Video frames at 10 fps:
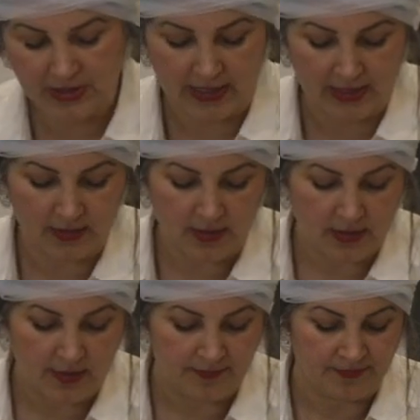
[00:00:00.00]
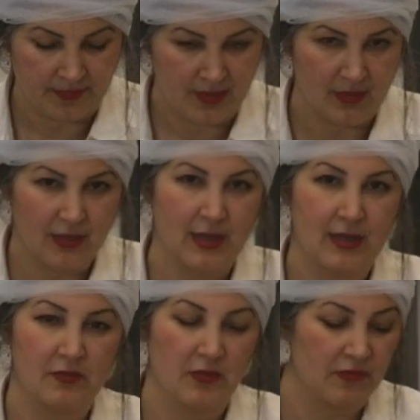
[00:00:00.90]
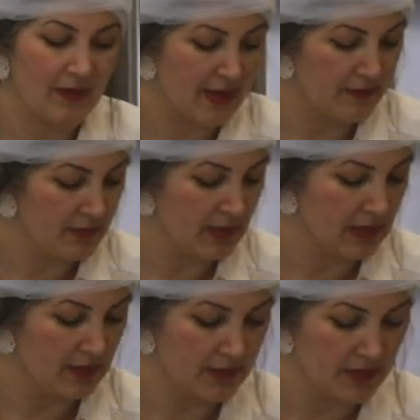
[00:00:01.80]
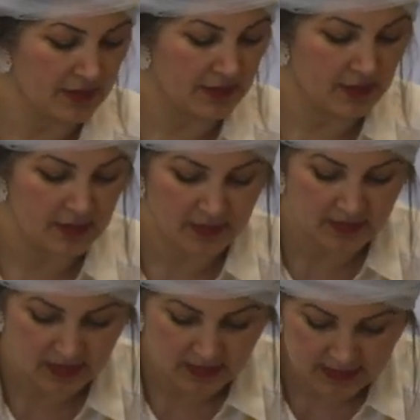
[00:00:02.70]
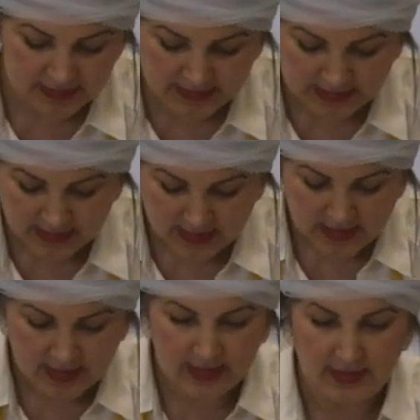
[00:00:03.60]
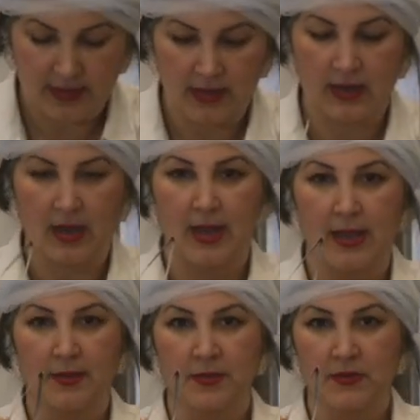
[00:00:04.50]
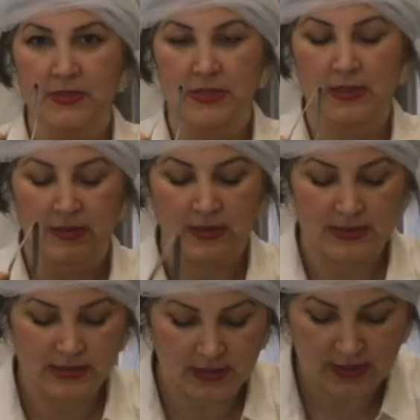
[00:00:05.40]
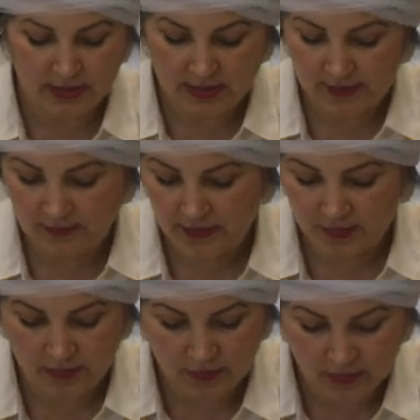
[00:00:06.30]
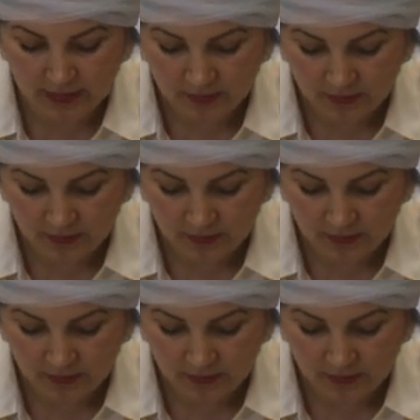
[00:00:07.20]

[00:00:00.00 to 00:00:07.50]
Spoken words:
that kind of a 5 millimeter thickness. And then I am using this cutter. You are more than